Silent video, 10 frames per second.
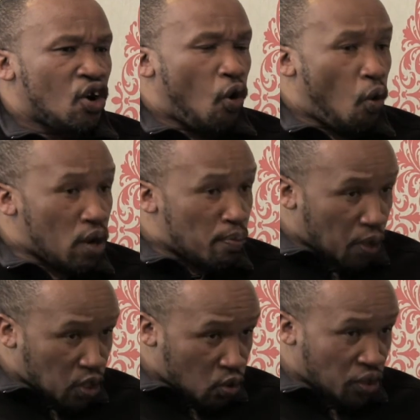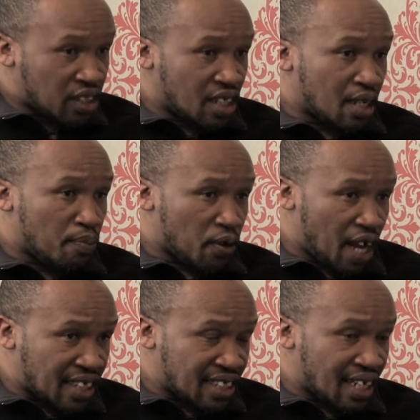who will produce in the
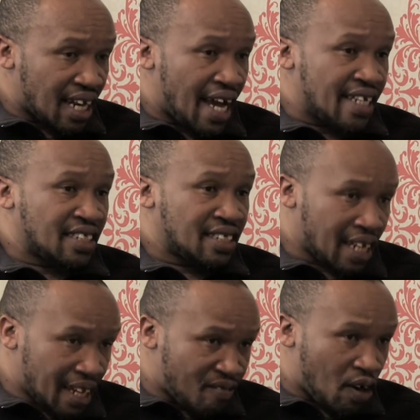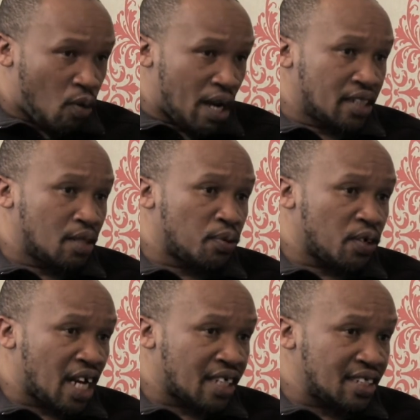production line, deliver quality
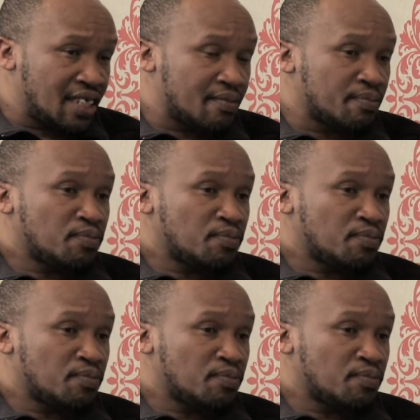production,